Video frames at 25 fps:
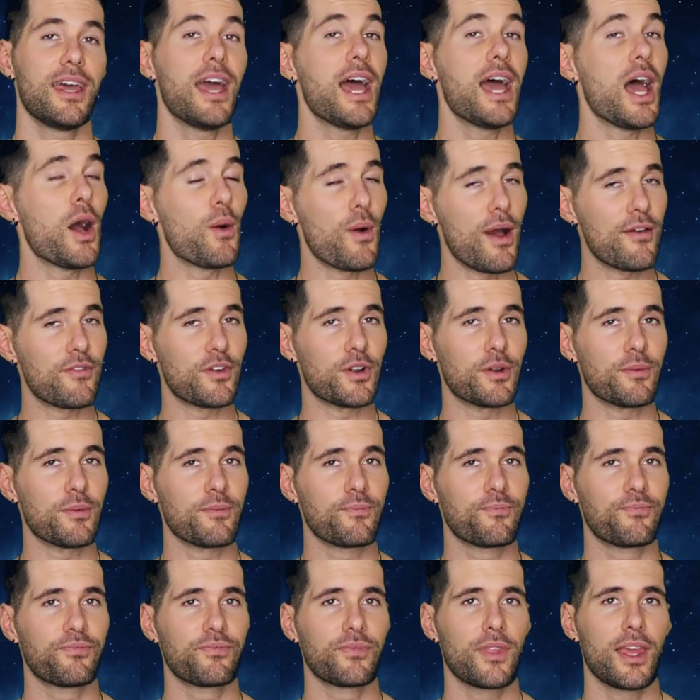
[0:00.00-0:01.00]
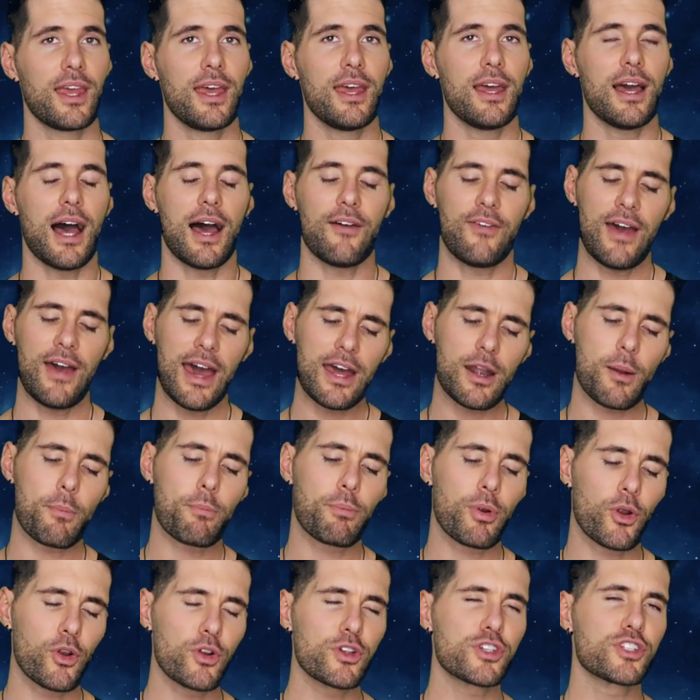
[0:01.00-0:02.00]
However, I've had a
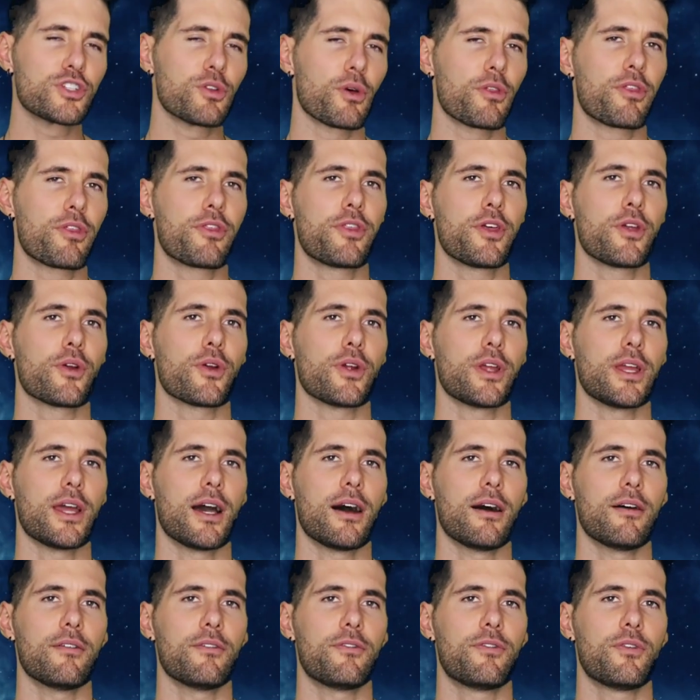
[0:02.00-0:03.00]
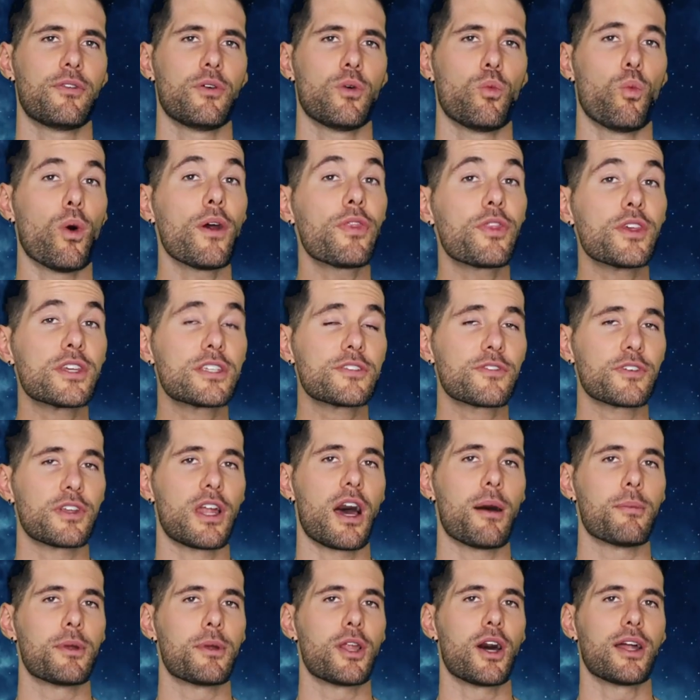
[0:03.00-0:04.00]
personal theory of what this
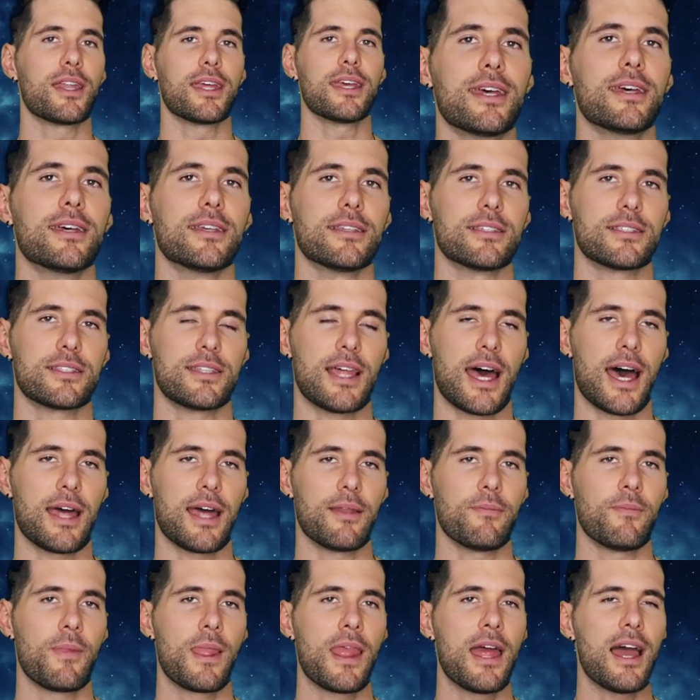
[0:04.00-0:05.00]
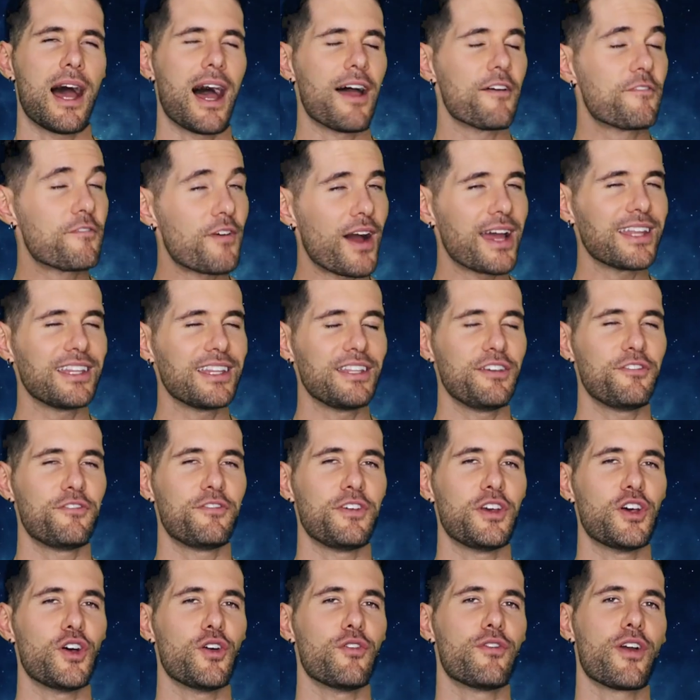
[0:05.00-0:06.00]
phenomenon is that I finally
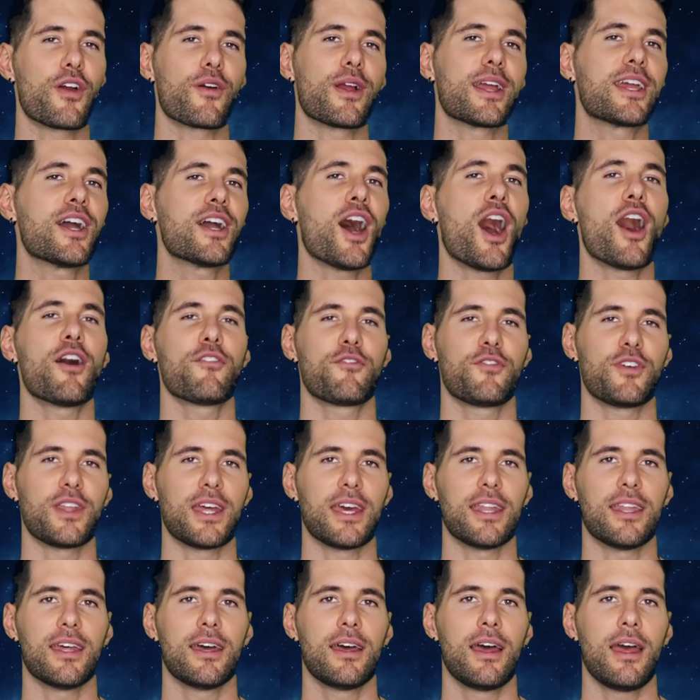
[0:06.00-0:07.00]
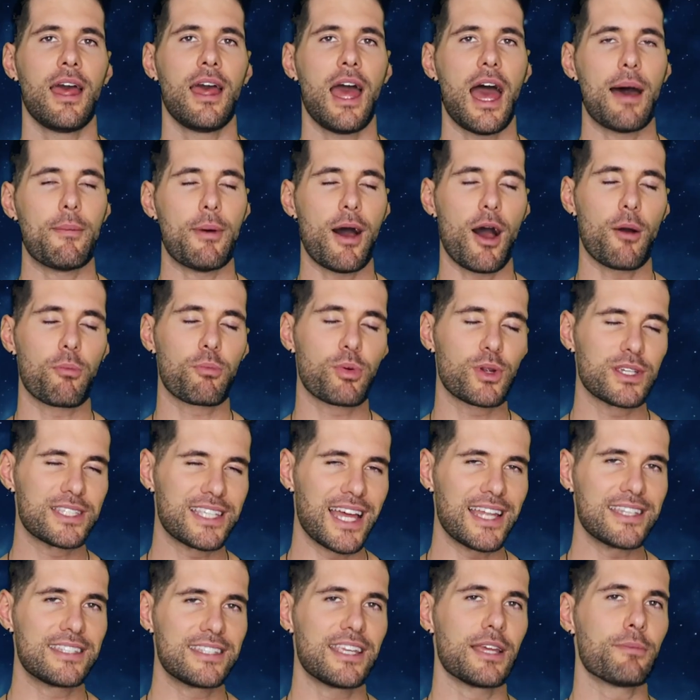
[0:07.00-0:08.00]
feel very confident about
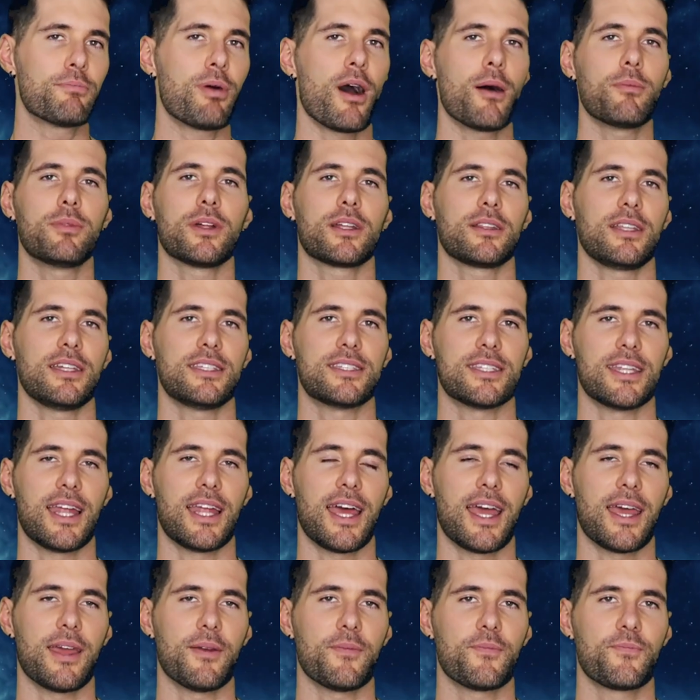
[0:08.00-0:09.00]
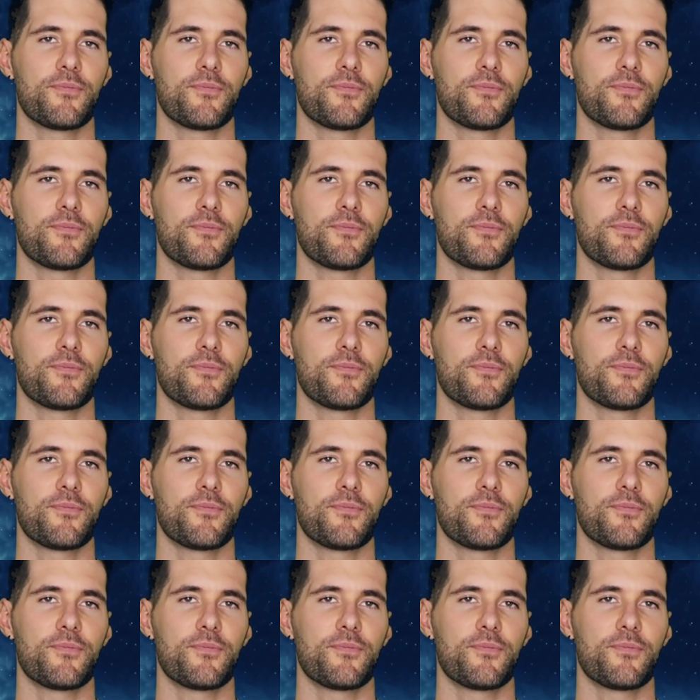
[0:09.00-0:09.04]
presenting publicly today.